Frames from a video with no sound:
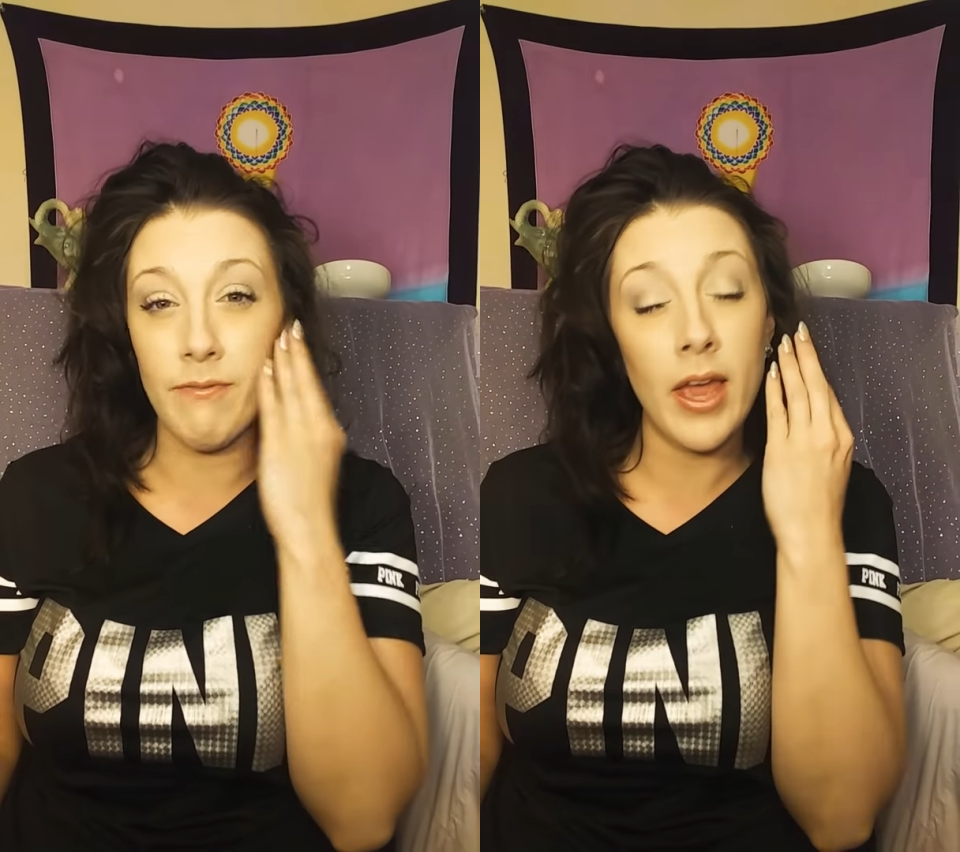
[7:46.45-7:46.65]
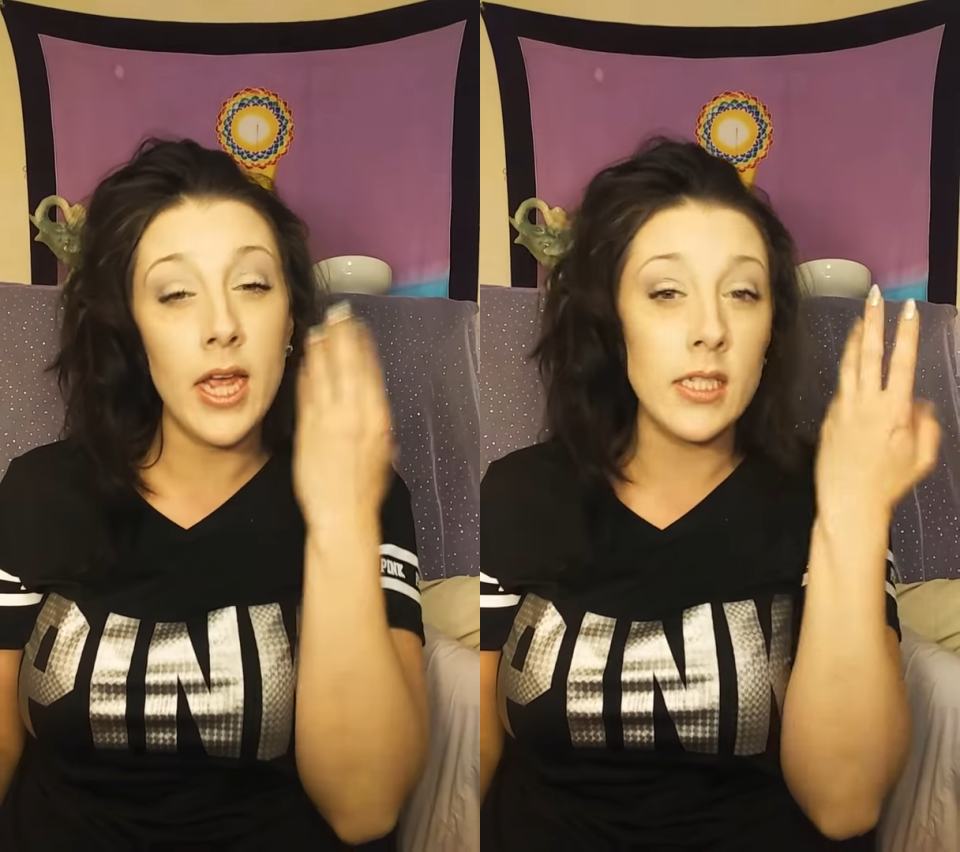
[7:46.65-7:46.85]

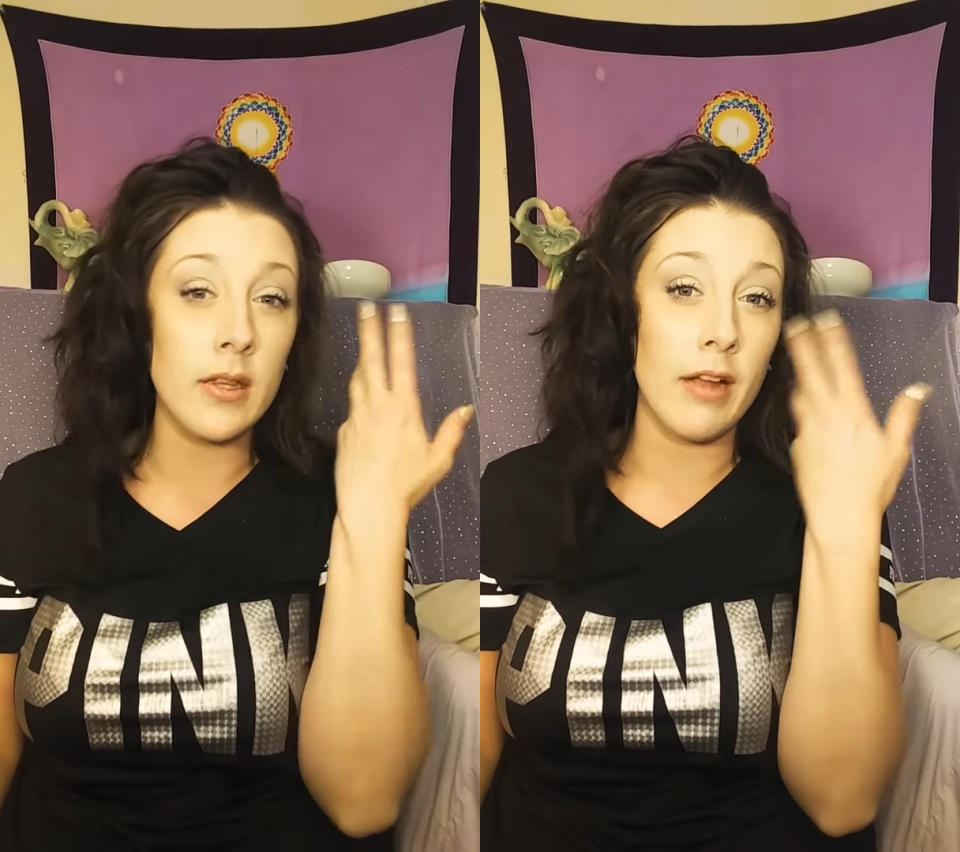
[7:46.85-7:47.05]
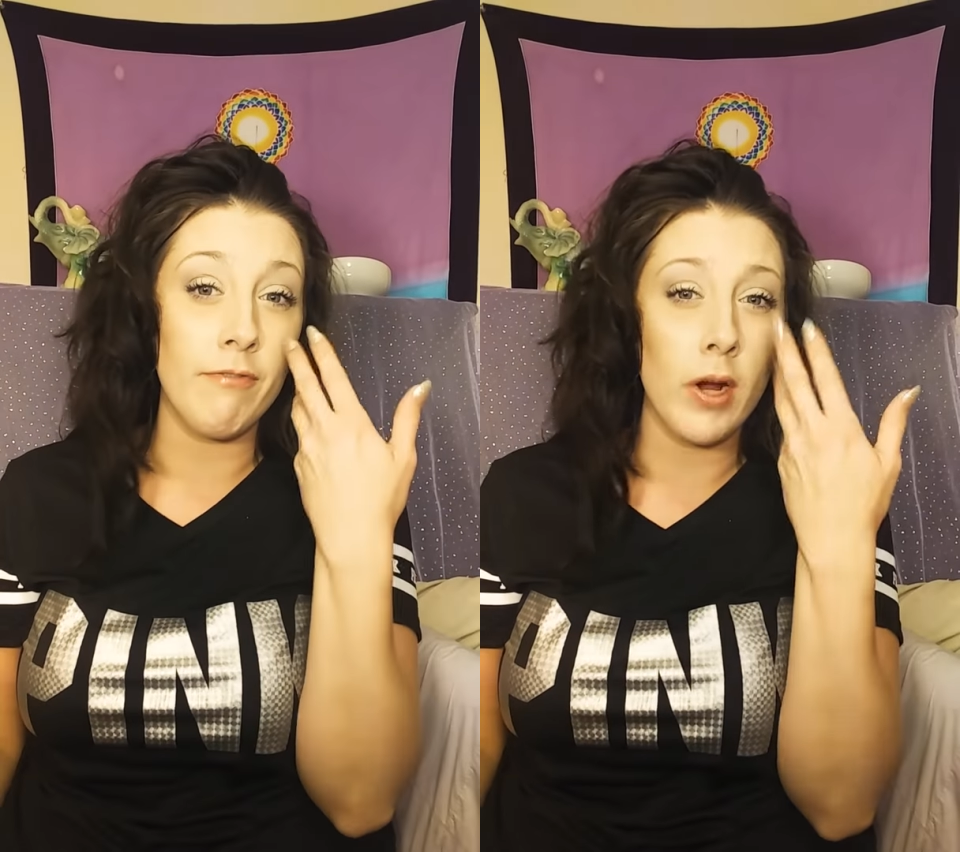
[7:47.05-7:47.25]
face
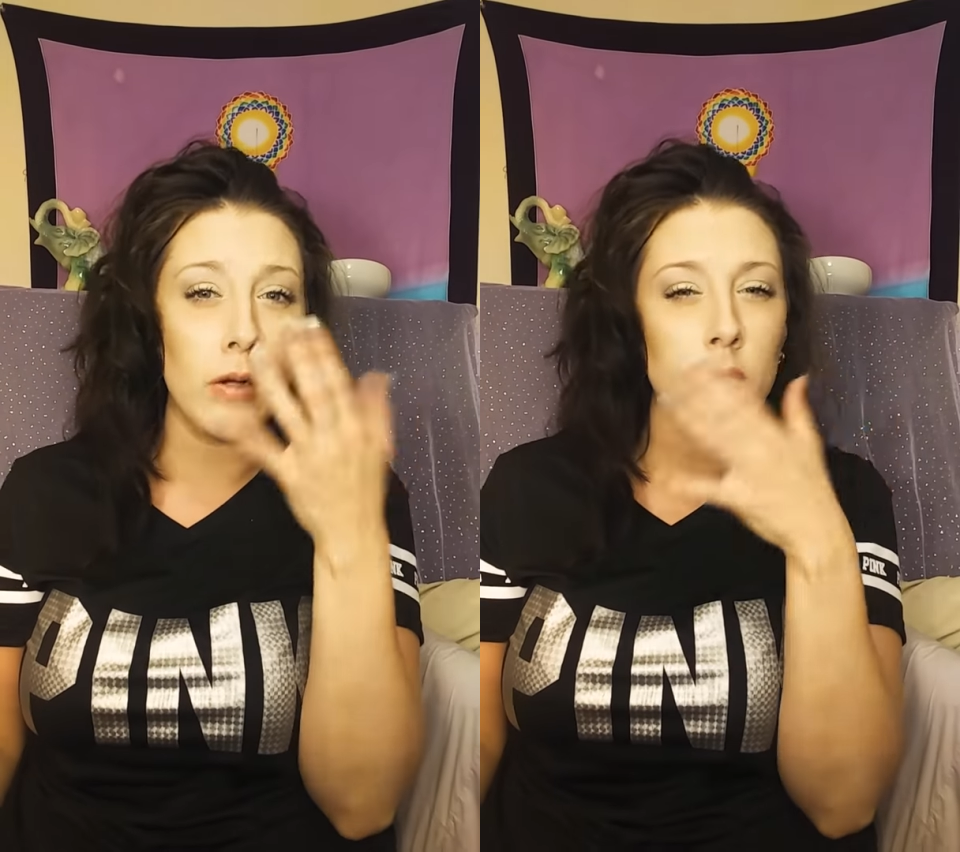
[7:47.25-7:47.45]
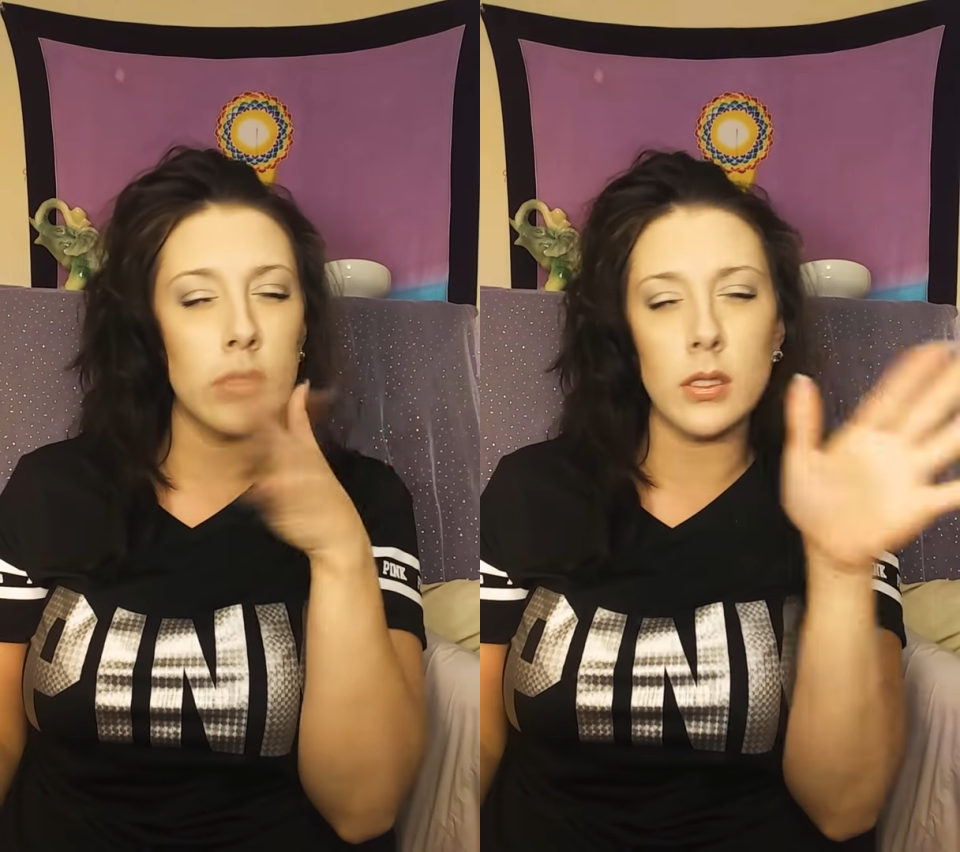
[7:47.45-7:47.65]
and like
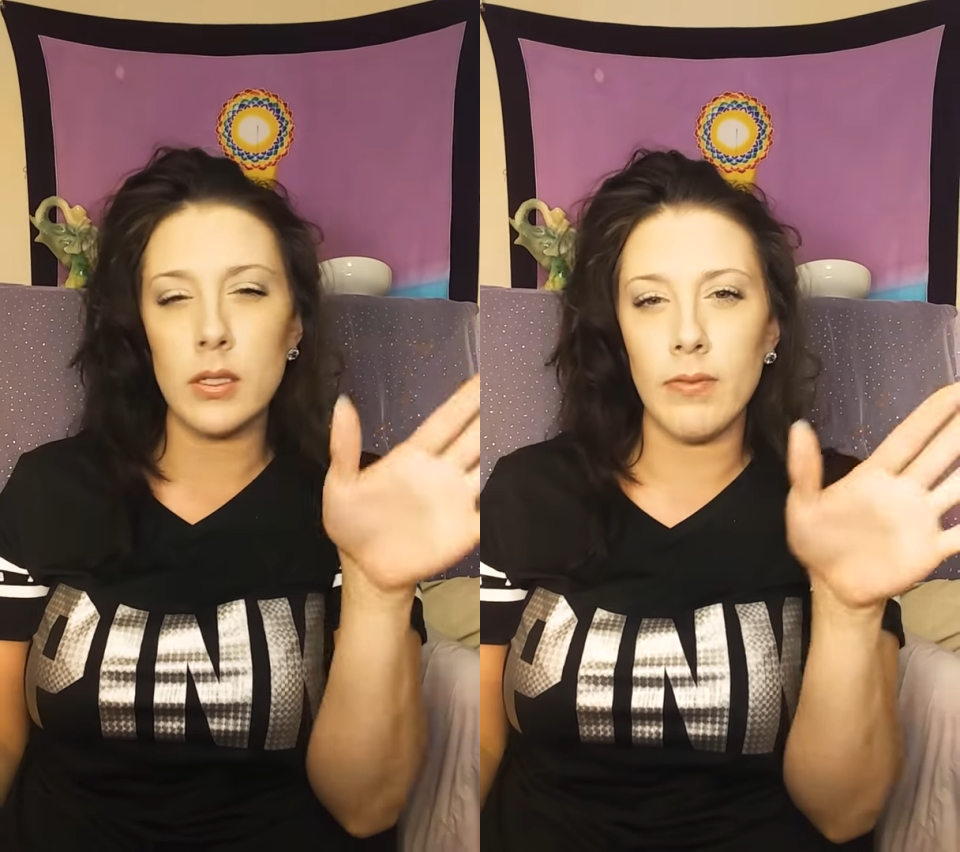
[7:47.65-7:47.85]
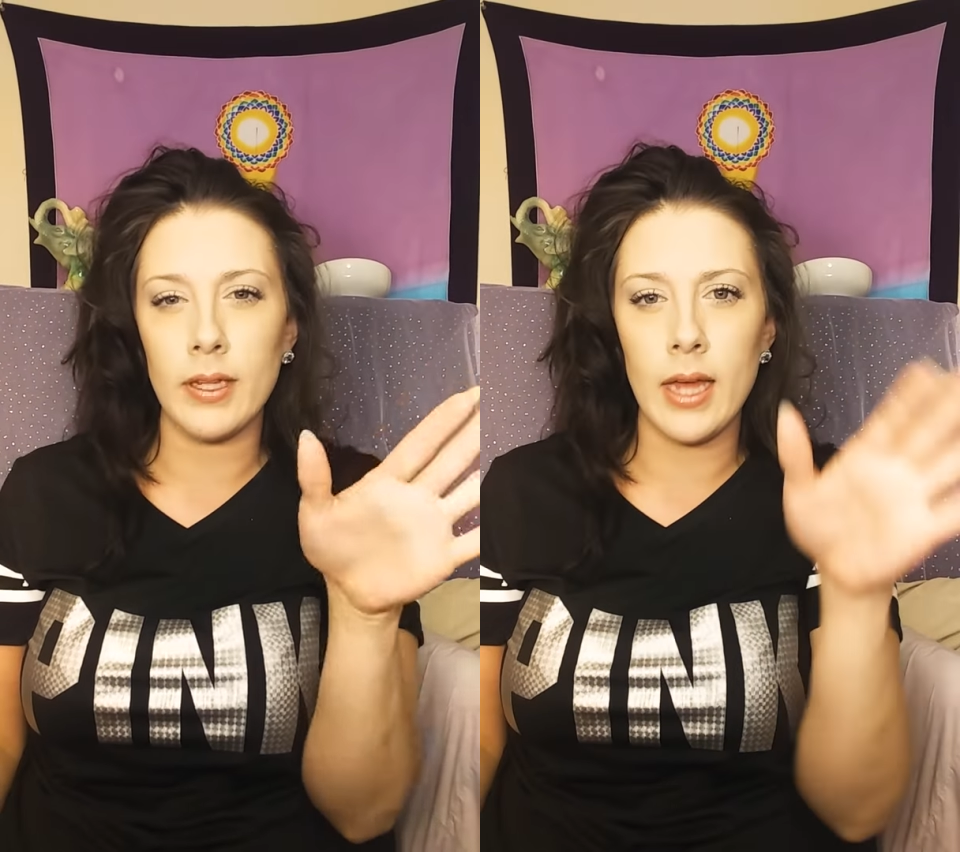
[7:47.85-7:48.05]
freckles and
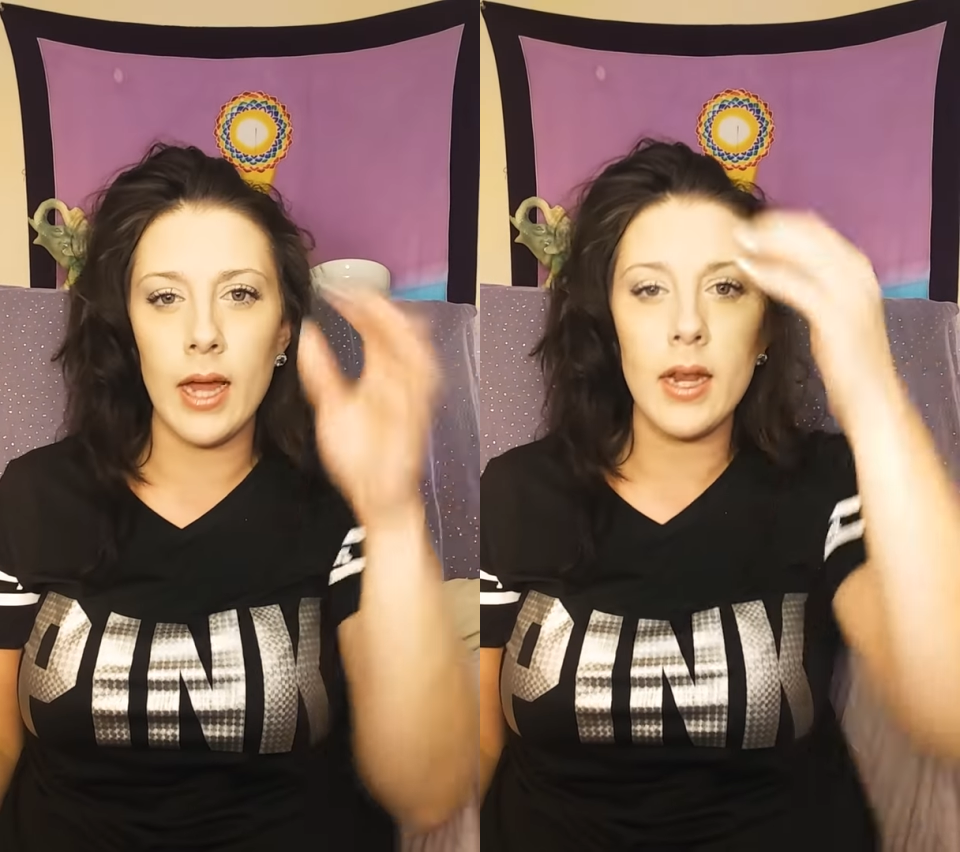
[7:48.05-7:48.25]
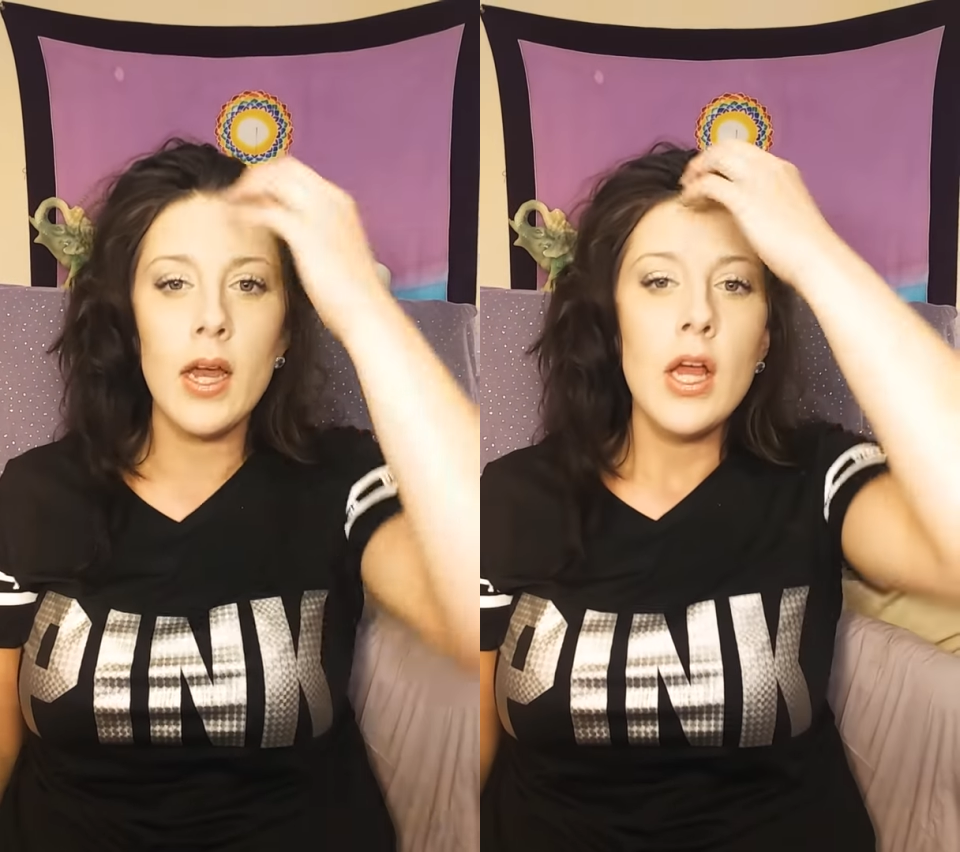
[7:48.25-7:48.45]
stuff like that.